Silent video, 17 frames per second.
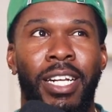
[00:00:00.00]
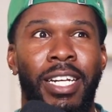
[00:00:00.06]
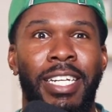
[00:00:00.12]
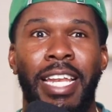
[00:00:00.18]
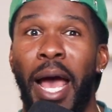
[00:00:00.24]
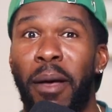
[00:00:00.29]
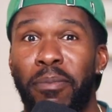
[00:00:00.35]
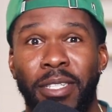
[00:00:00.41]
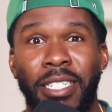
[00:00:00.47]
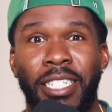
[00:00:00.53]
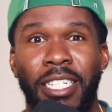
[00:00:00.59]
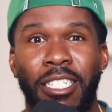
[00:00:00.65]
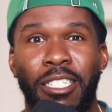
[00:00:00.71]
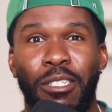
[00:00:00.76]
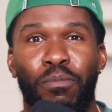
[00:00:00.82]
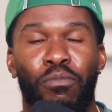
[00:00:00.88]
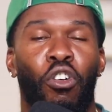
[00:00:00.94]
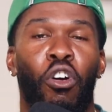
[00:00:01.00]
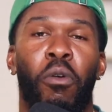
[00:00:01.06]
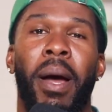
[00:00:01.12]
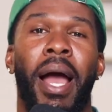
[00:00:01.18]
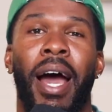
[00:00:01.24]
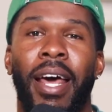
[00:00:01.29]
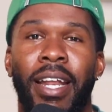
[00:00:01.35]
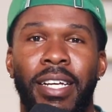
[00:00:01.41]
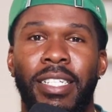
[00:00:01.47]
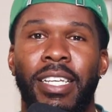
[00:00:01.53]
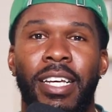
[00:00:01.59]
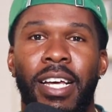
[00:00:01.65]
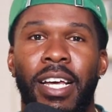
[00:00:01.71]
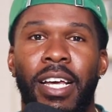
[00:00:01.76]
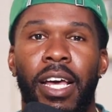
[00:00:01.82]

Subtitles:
adaptogens, probiotics,